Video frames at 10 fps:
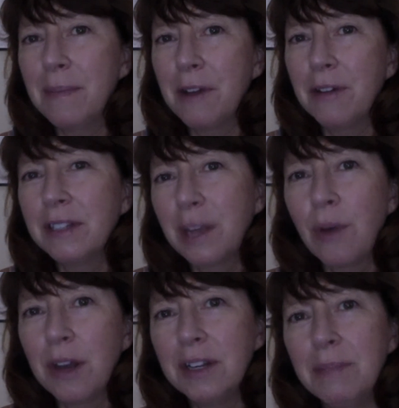parents I
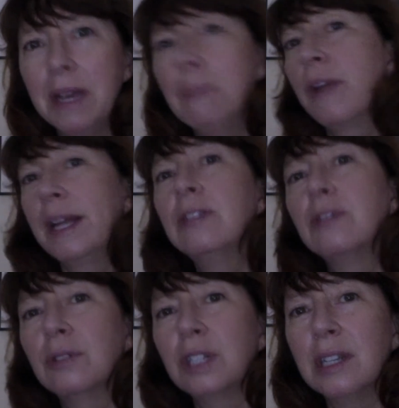wanted to be a brain surgeon,